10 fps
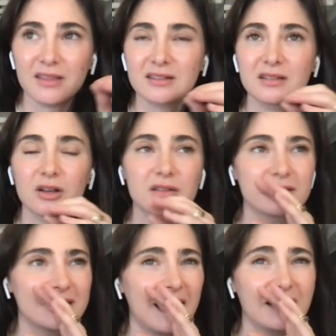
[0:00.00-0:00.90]
The, the
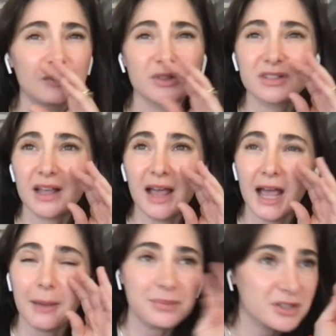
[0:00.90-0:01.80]
standard was
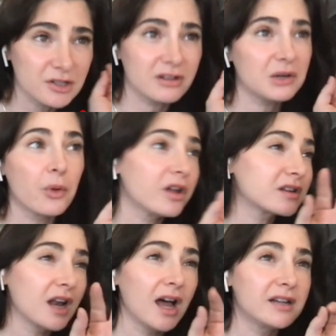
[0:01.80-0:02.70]
absolutely world
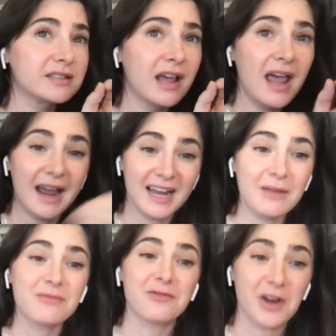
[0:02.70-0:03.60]
class and
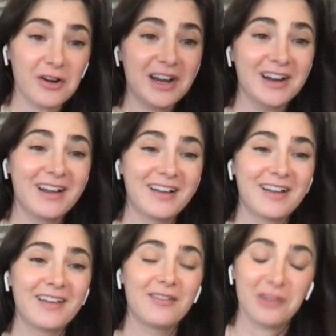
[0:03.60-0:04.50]
I'm very
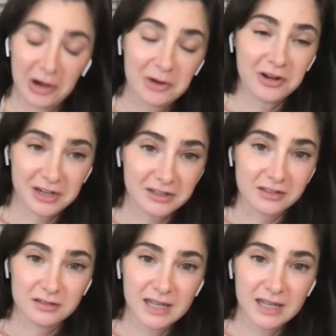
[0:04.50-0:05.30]
very critical.